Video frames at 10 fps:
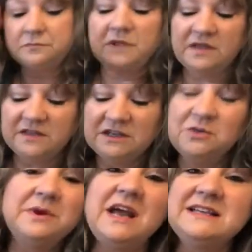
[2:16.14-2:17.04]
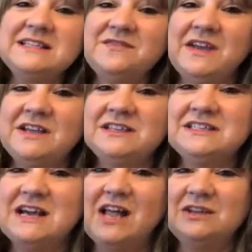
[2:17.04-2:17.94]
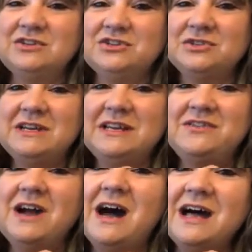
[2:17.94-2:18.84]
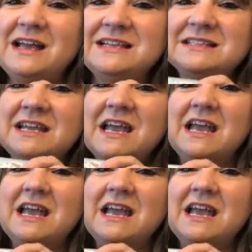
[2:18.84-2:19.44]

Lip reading: And then look what else I found at Dollar Tree, you guys.